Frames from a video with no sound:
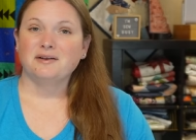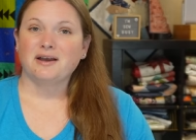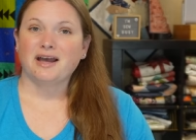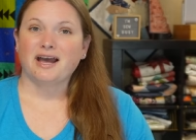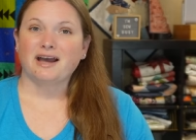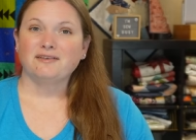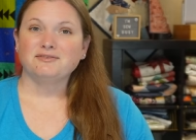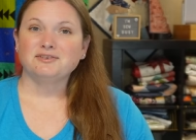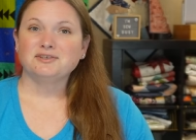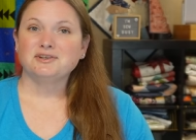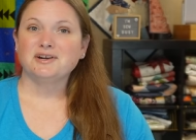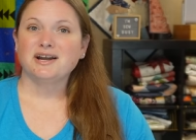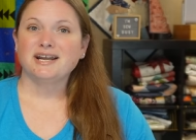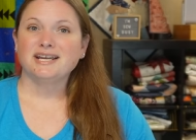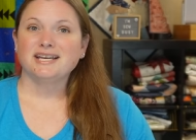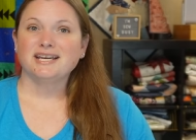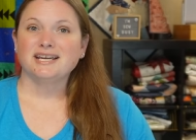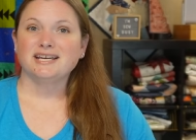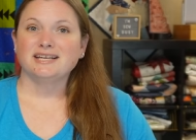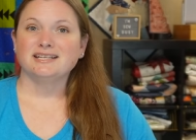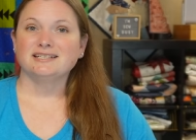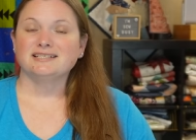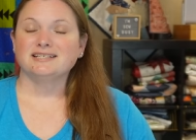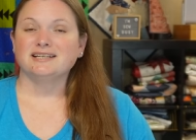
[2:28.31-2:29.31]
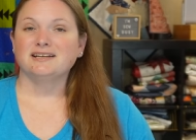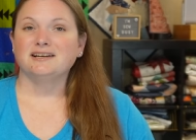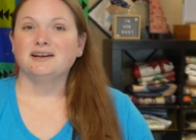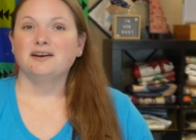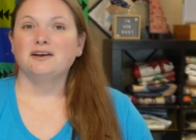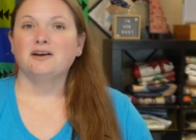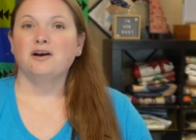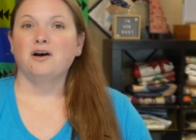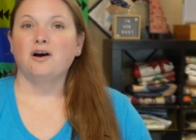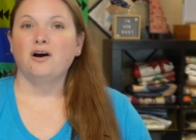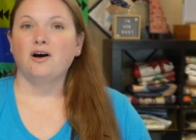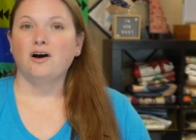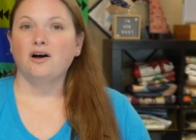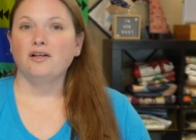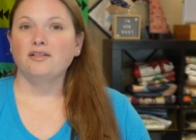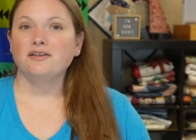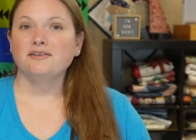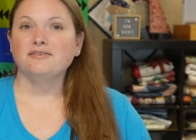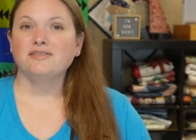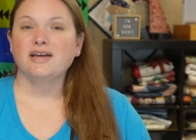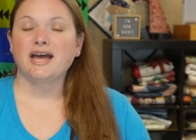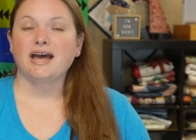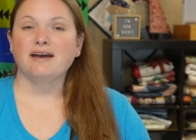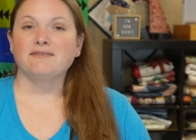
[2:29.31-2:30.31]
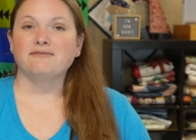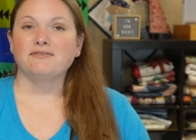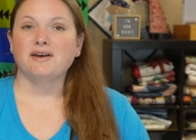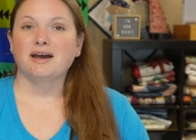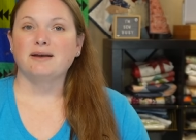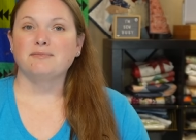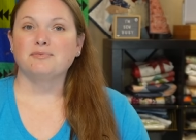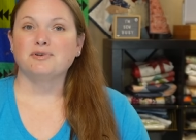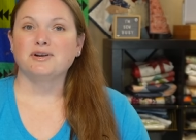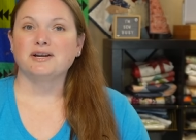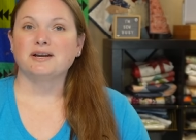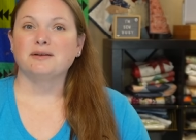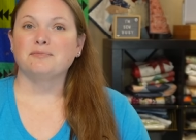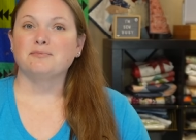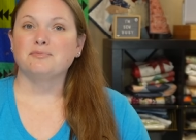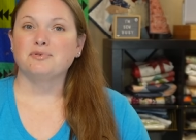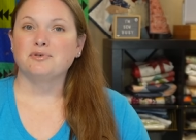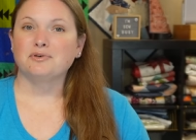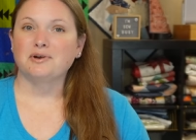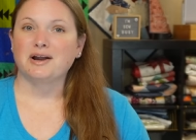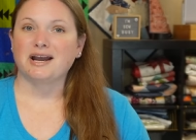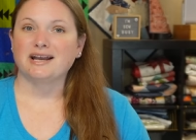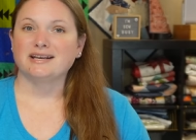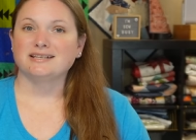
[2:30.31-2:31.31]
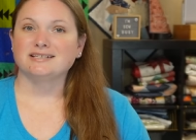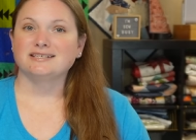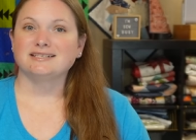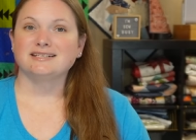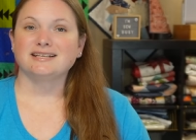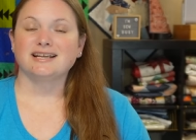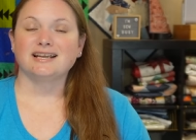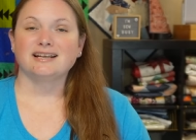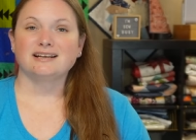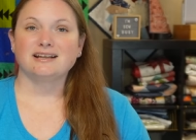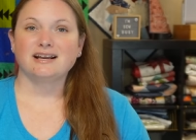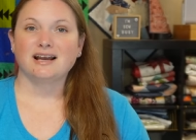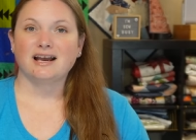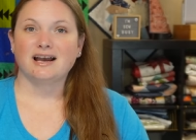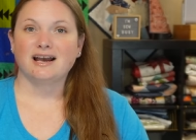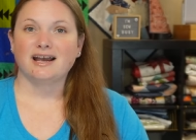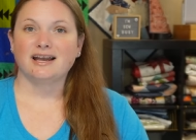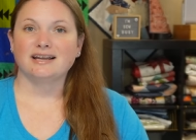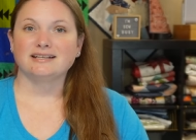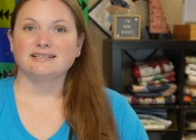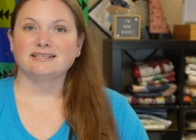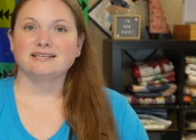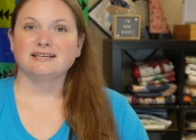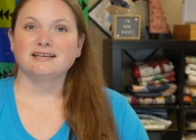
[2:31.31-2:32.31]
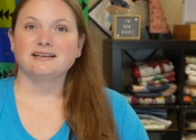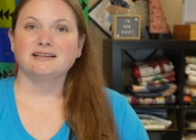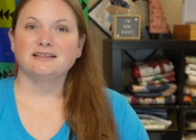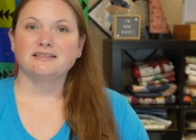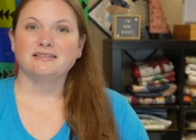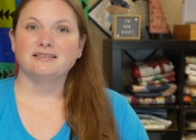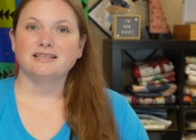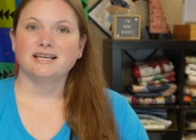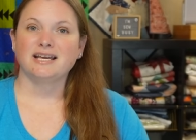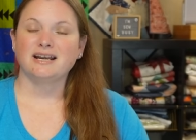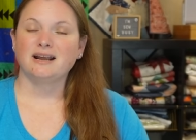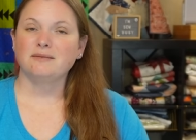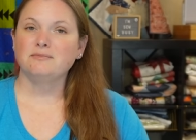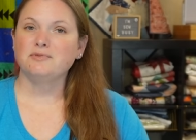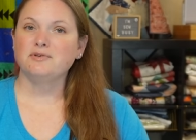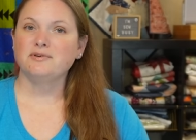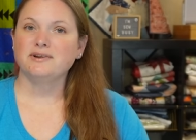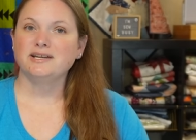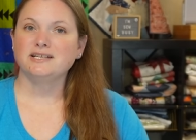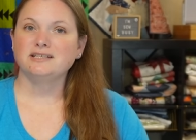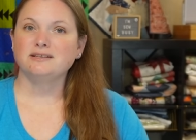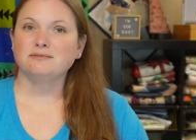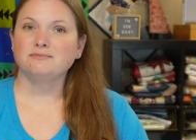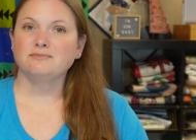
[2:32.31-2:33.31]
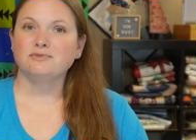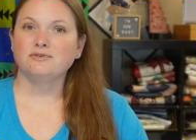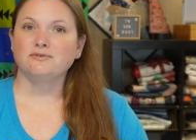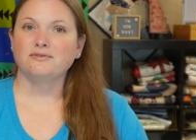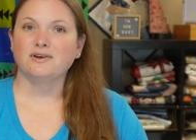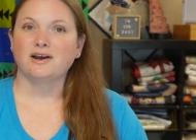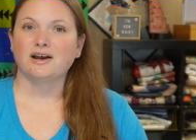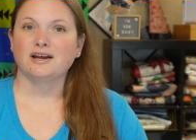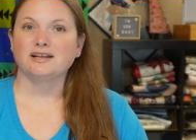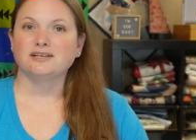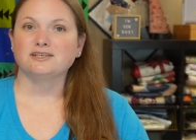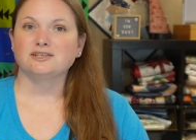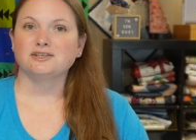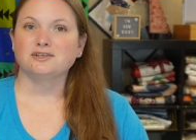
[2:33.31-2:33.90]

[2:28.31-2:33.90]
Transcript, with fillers: After I get all of that fabric pressed and cut, then I'm going to move on